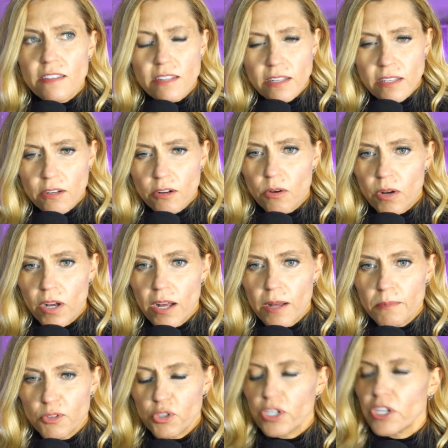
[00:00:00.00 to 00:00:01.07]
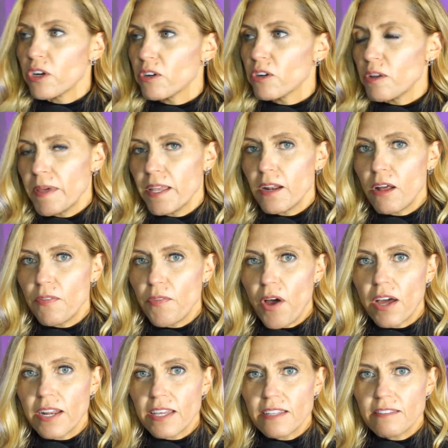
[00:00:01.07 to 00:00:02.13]
It's a little trickier depending on the
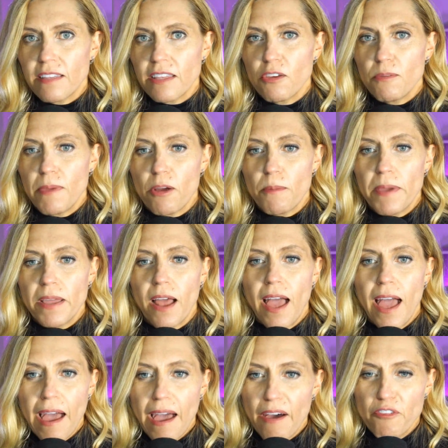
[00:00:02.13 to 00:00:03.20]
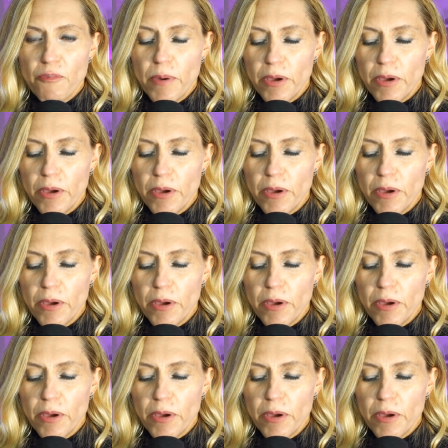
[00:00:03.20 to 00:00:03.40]
audience that you may or may not have,